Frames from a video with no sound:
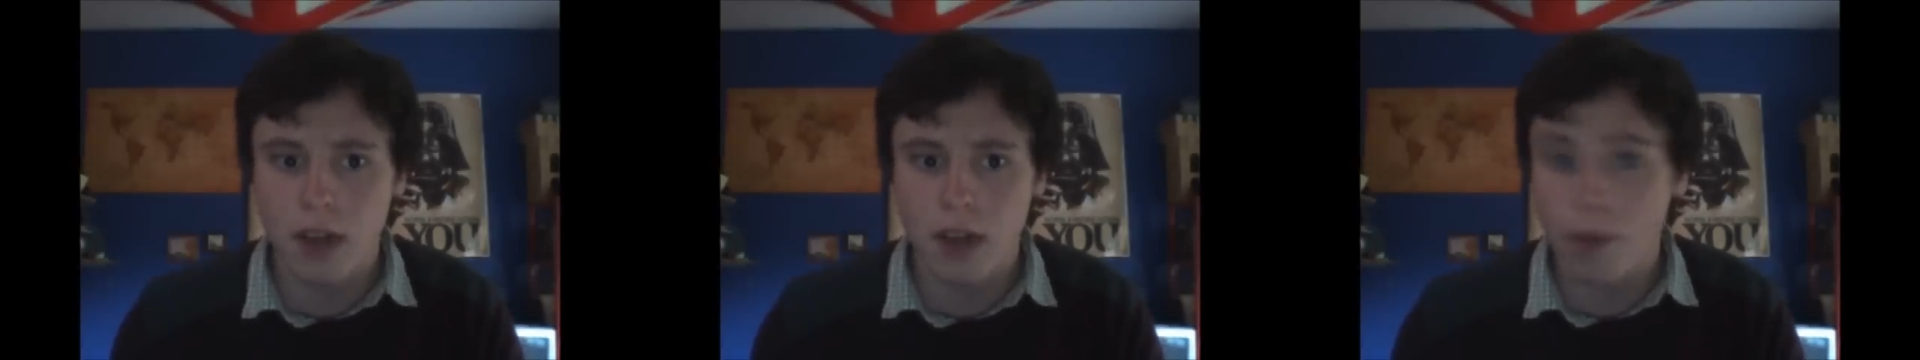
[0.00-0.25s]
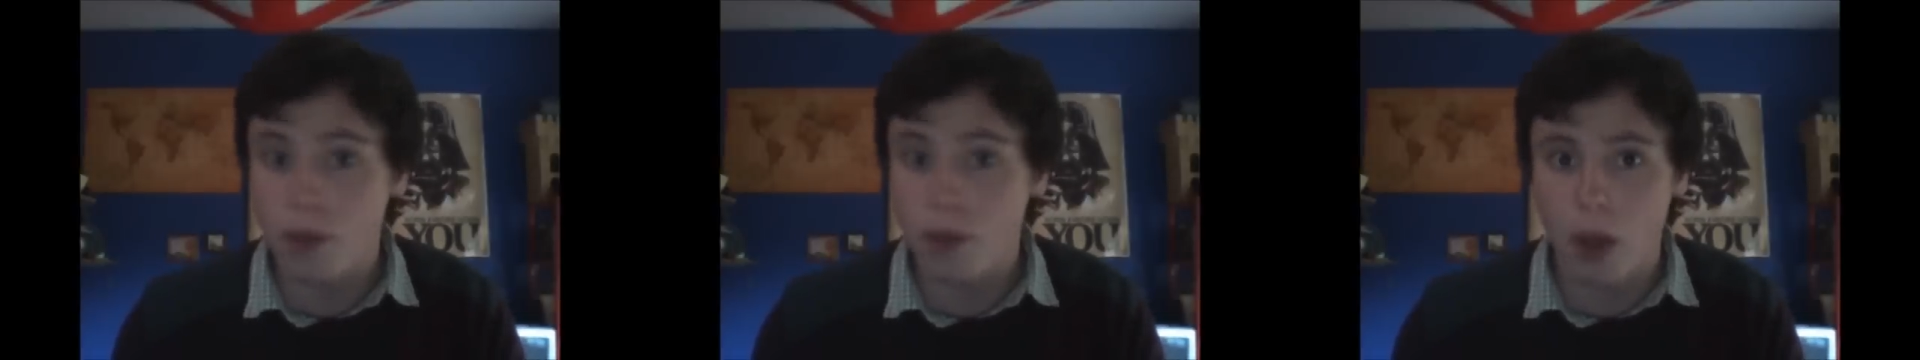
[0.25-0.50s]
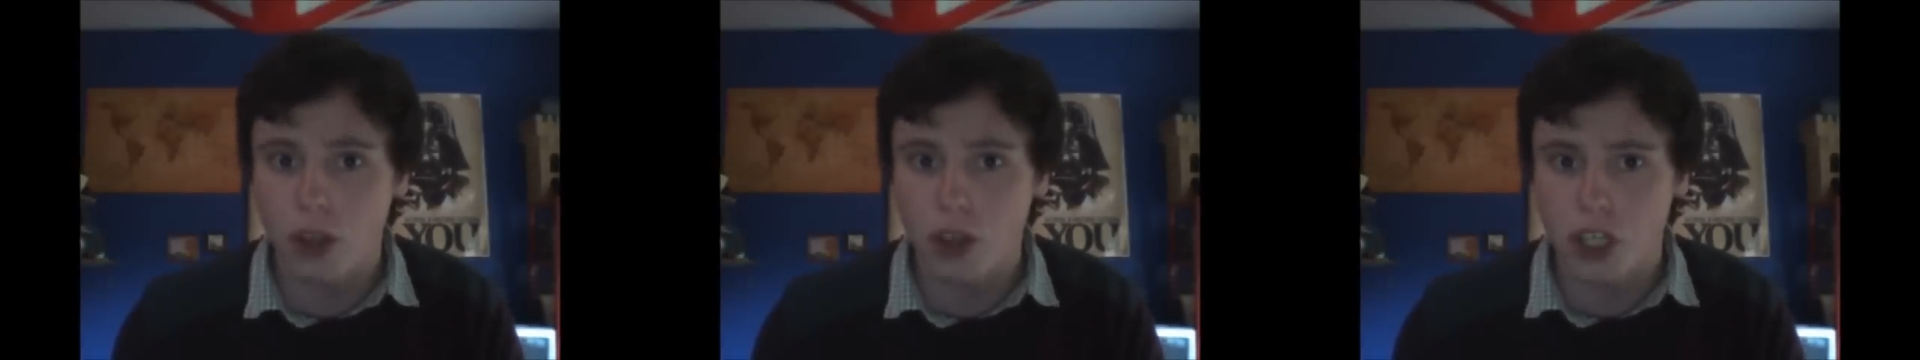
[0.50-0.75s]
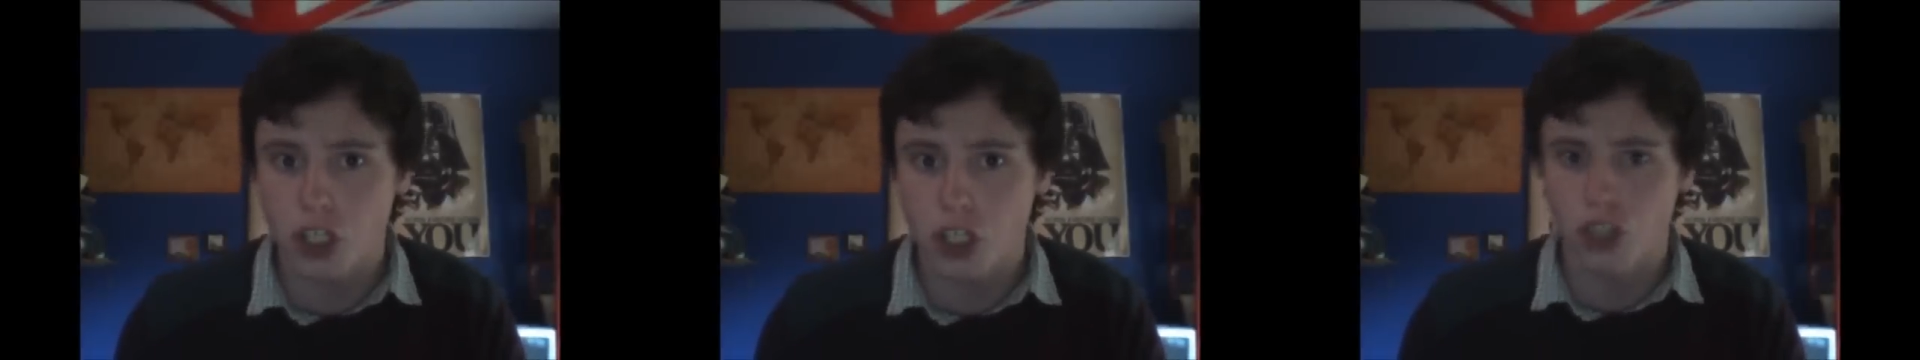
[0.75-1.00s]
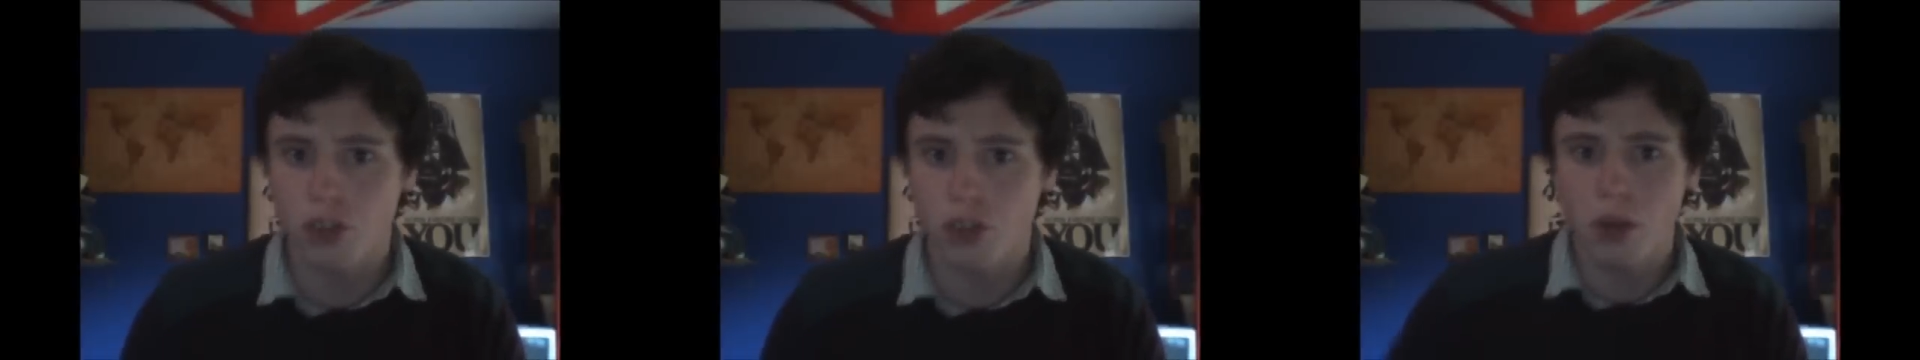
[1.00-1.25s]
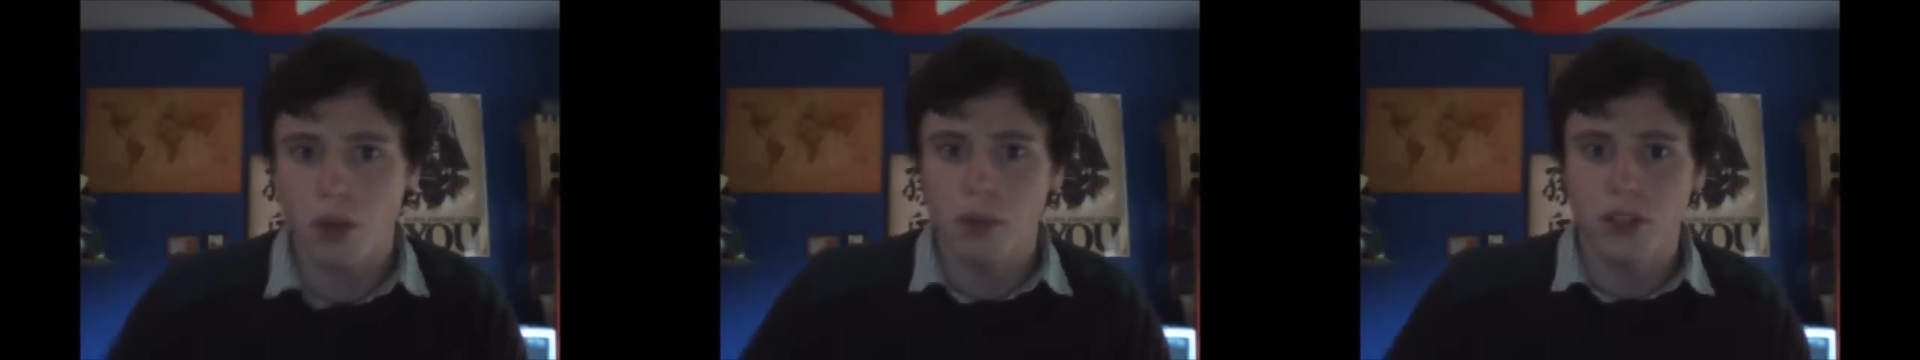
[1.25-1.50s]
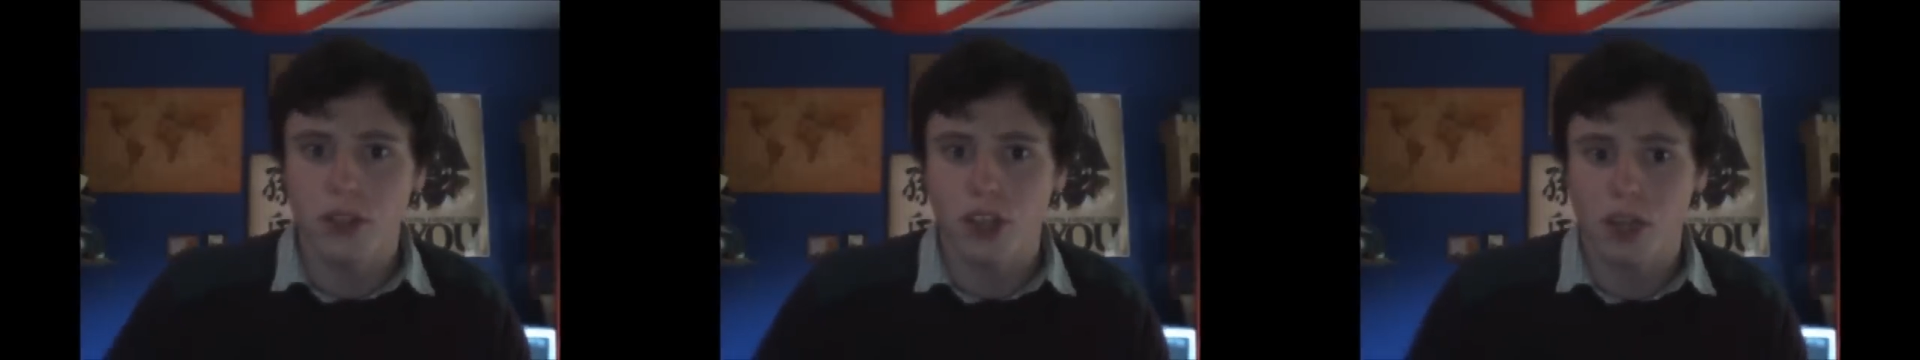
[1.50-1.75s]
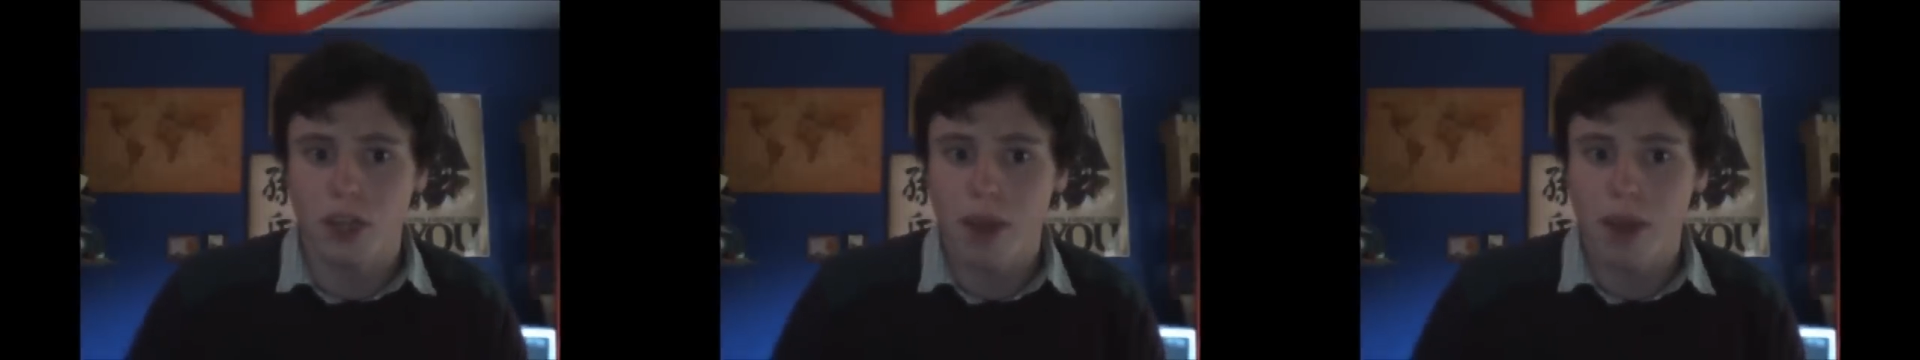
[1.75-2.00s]
I'm not a politician, so I'm not a
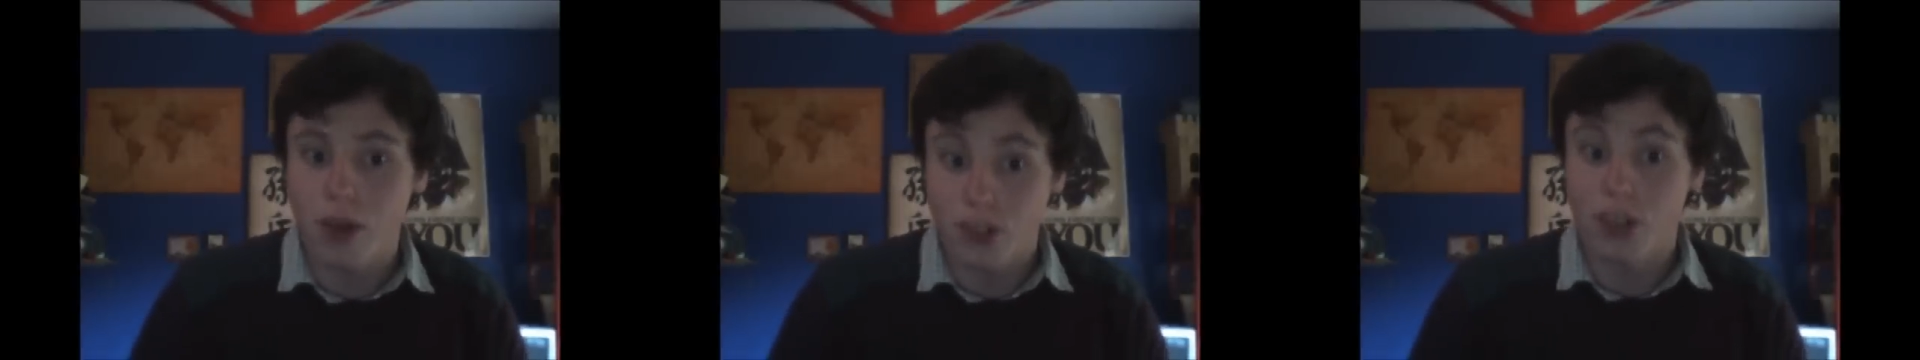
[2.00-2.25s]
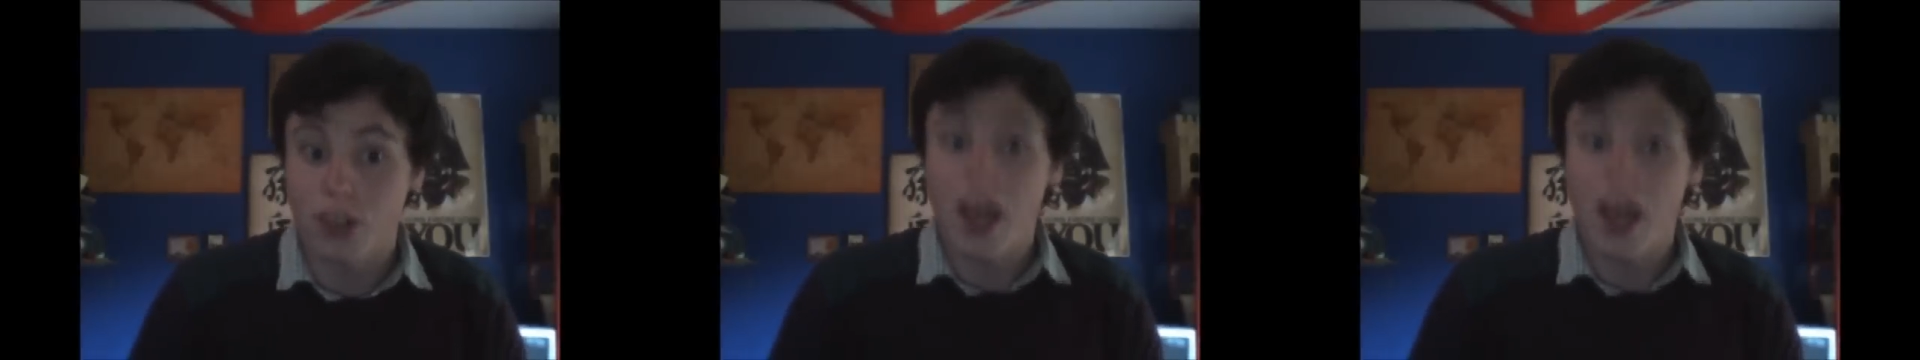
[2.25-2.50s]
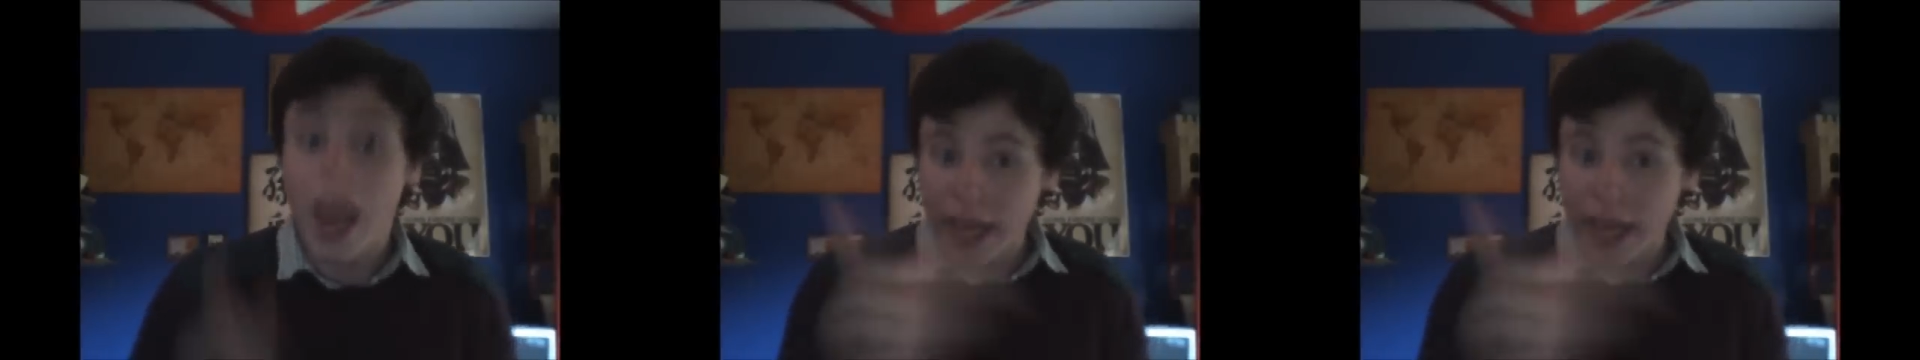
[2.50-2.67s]
blood-sucking parasite.